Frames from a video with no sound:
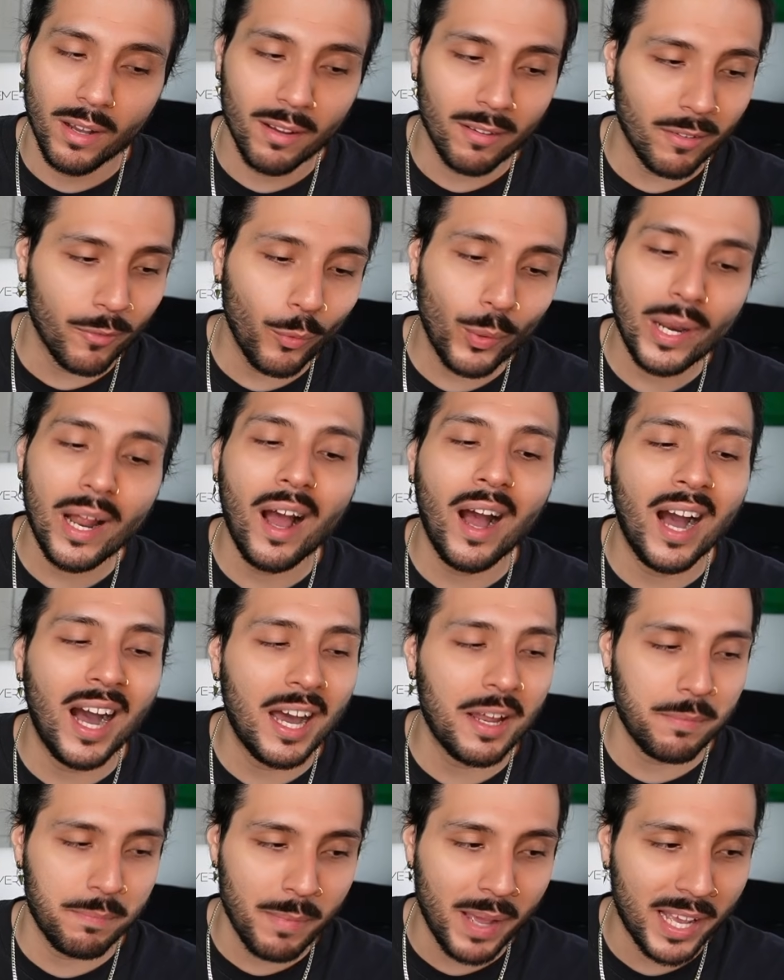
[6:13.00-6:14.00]
what a
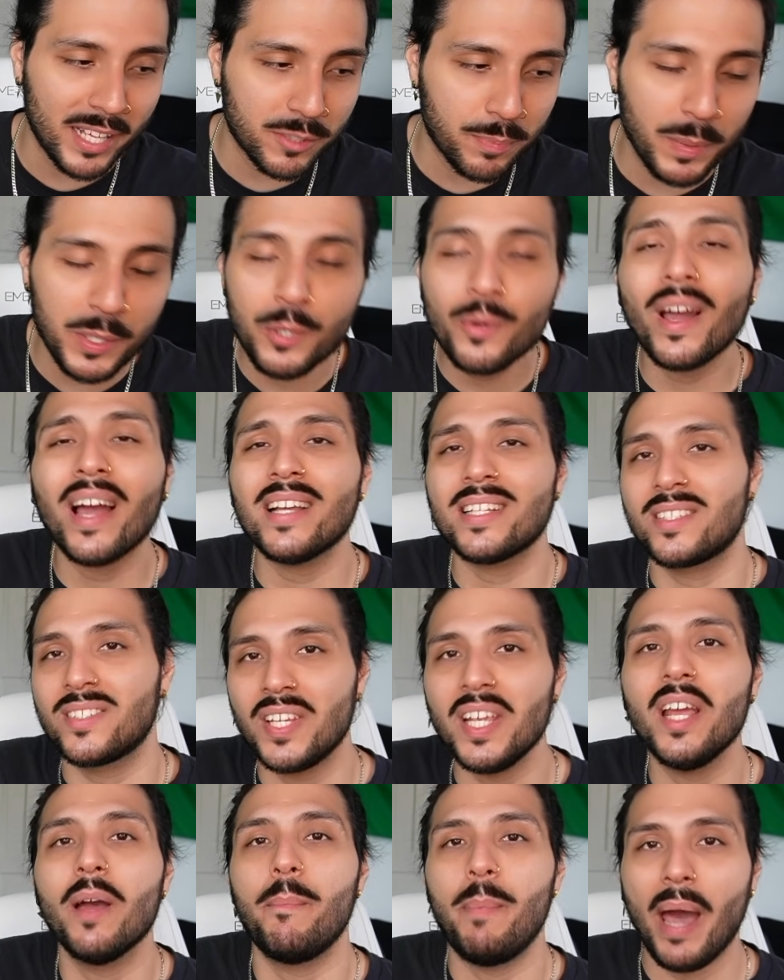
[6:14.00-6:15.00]
hot mess. But you guys
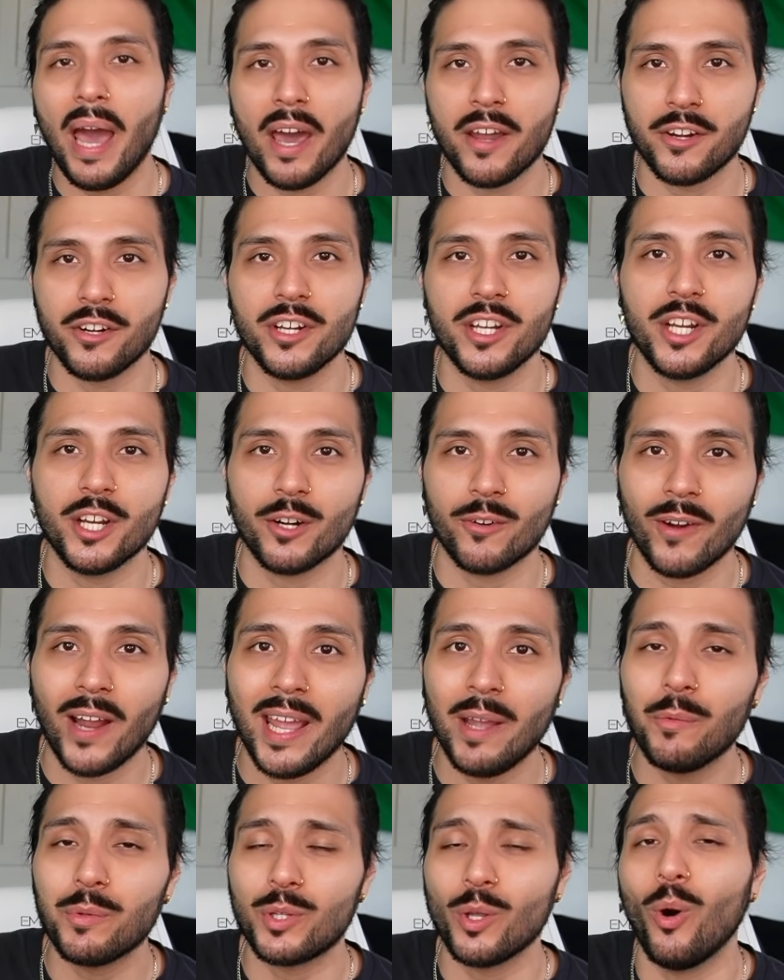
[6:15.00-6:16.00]
see a pattern here,
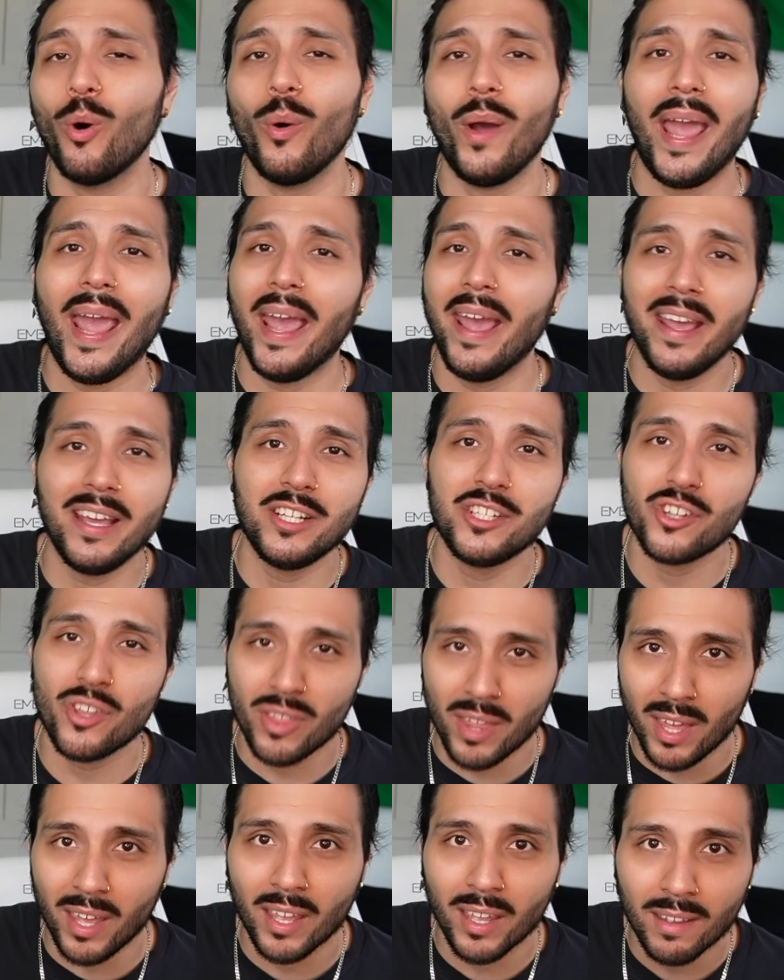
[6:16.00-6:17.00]
right? With the whole age
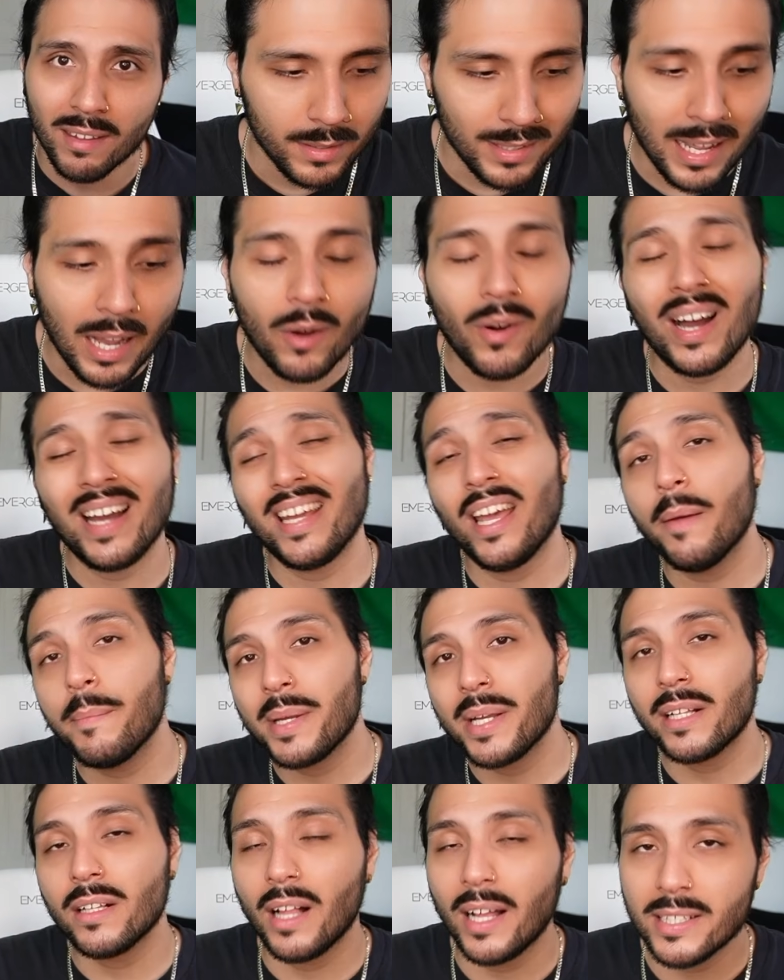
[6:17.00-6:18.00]
thing. Now, I am
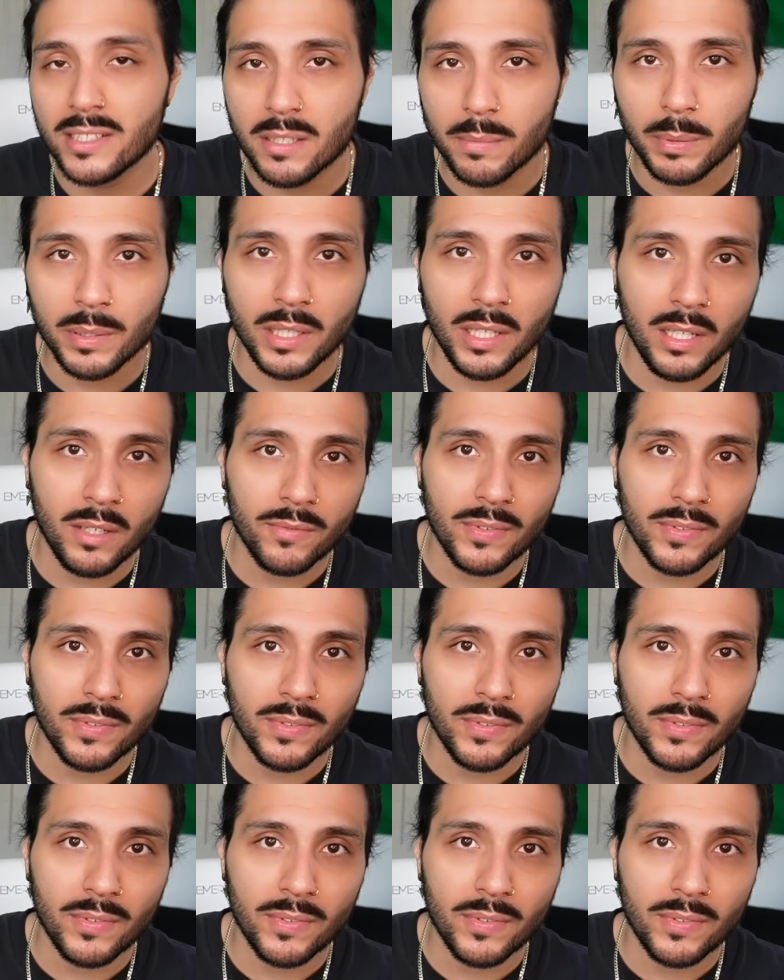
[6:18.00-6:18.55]
inclined to believe